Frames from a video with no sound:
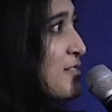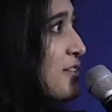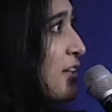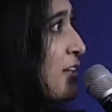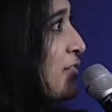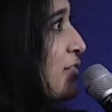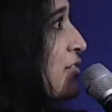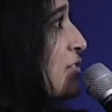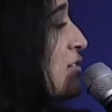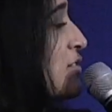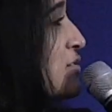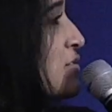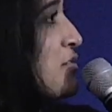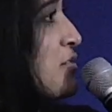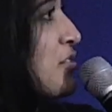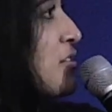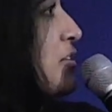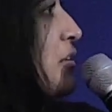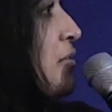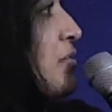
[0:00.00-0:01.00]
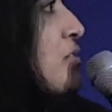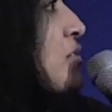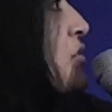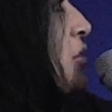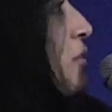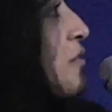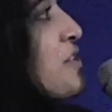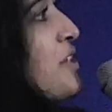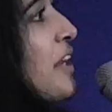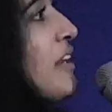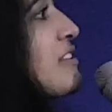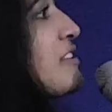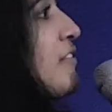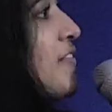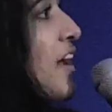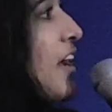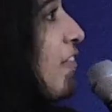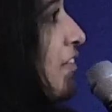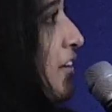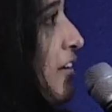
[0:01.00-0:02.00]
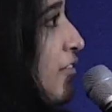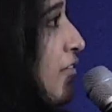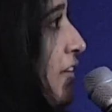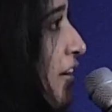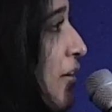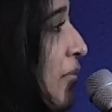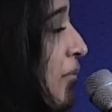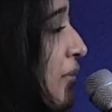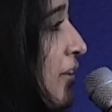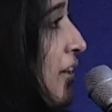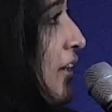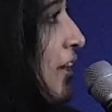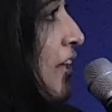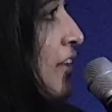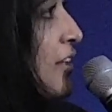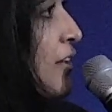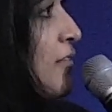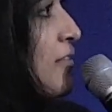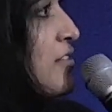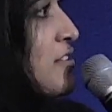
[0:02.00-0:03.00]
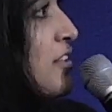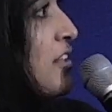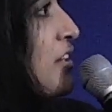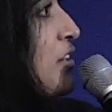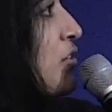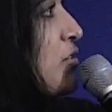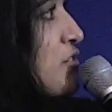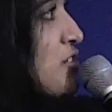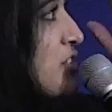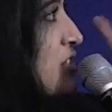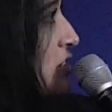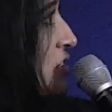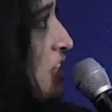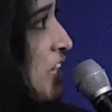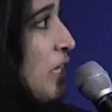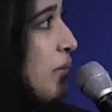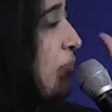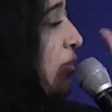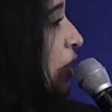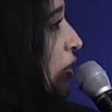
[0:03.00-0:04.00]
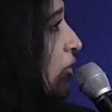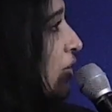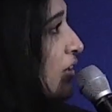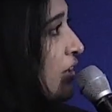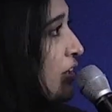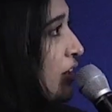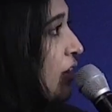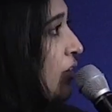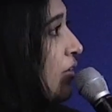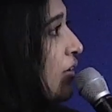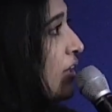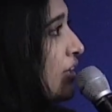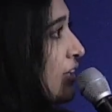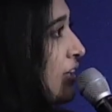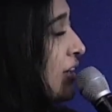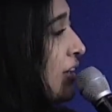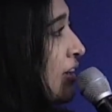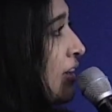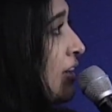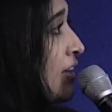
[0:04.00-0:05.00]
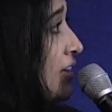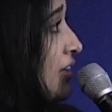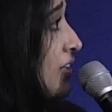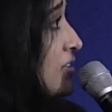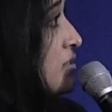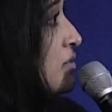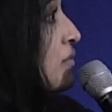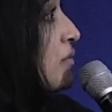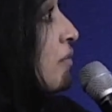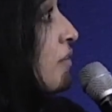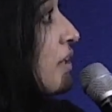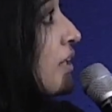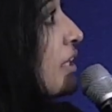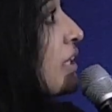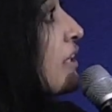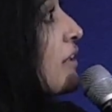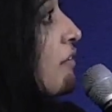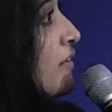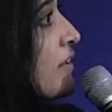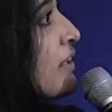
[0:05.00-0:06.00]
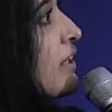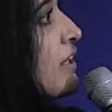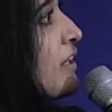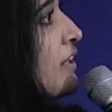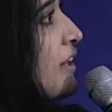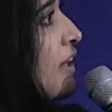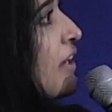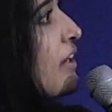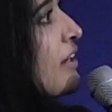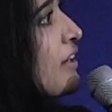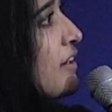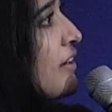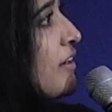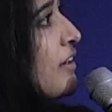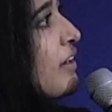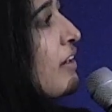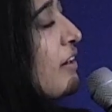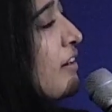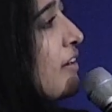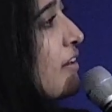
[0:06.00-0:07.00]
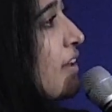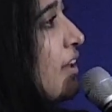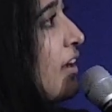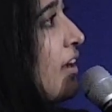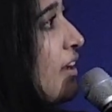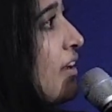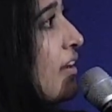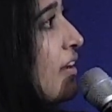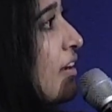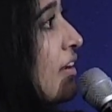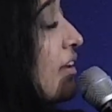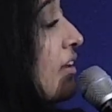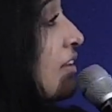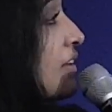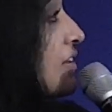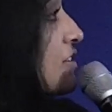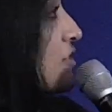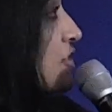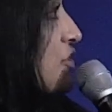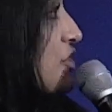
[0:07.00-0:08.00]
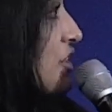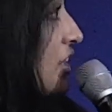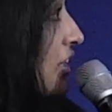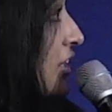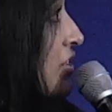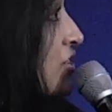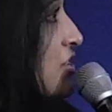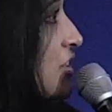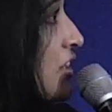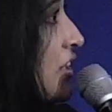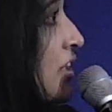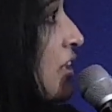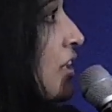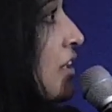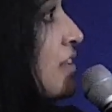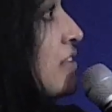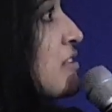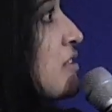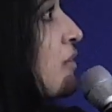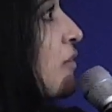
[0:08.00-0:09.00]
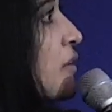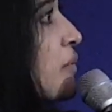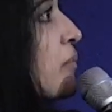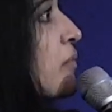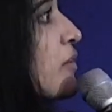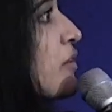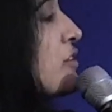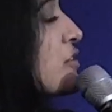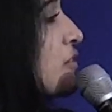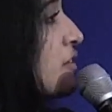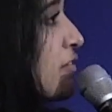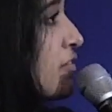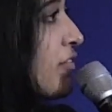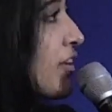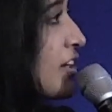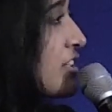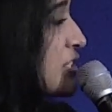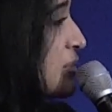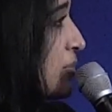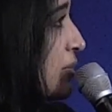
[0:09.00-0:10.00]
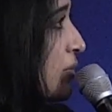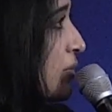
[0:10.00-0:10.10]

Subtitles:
like, there was no chance of having a family, and there was like, you just keep going and going, and it's really, really enlightening to hear that things are changing. It's going more to a flexible